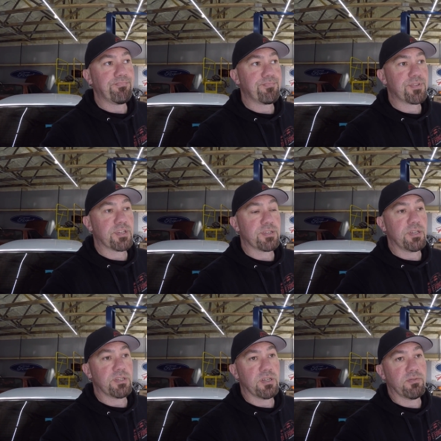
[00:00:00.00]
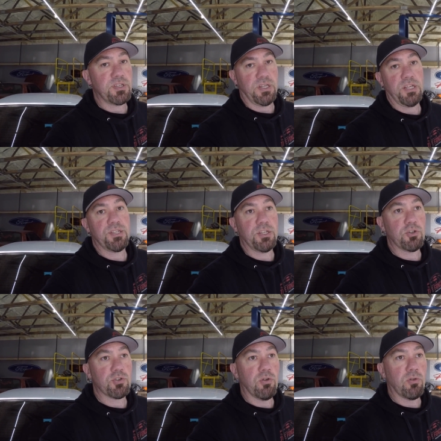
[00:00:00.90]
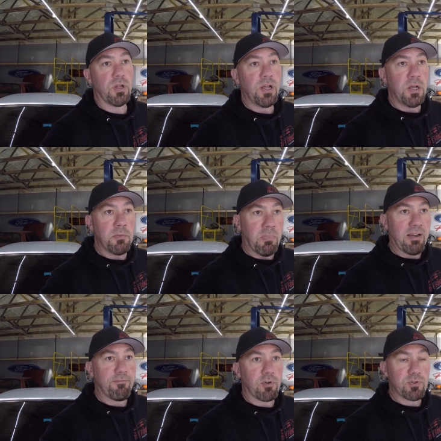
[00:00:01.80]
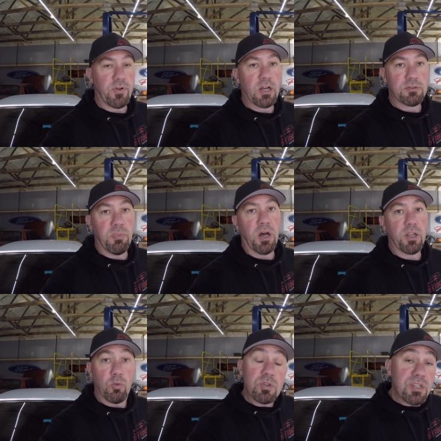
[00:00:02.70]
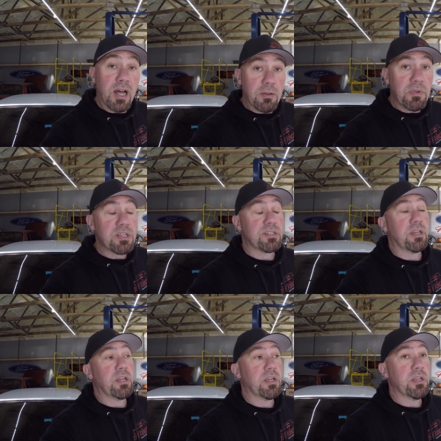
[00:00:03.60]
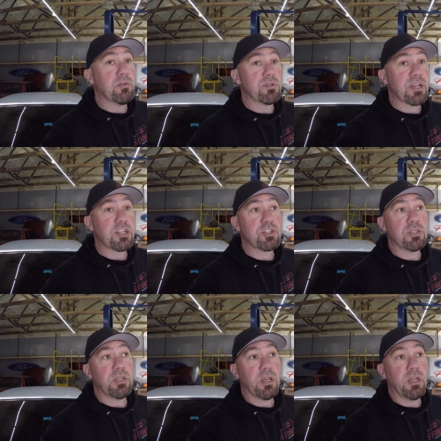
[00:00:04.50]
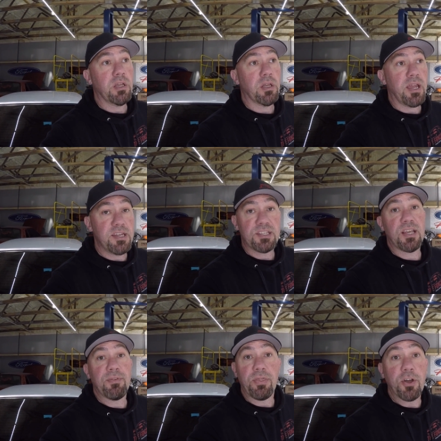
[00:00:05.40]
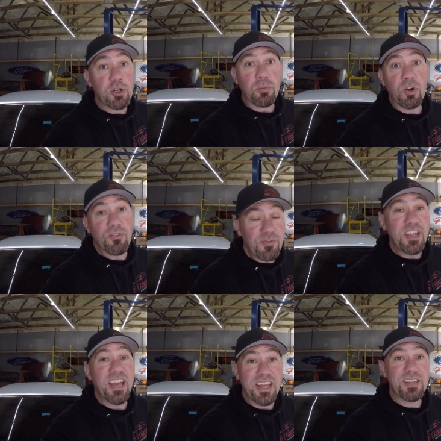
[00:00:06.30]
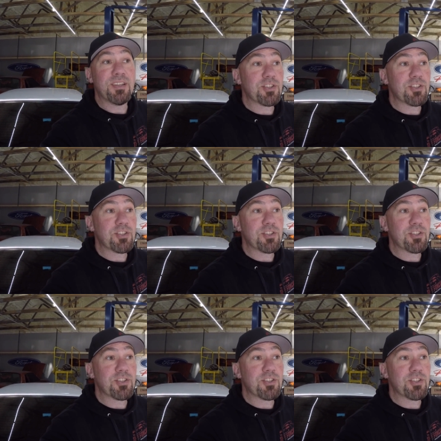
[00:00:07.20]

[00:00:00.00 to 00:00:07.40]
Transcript: 16, 17, 18 years old, my first Foxbody was not a Mustang. It was actually a 87 Thunderbird V8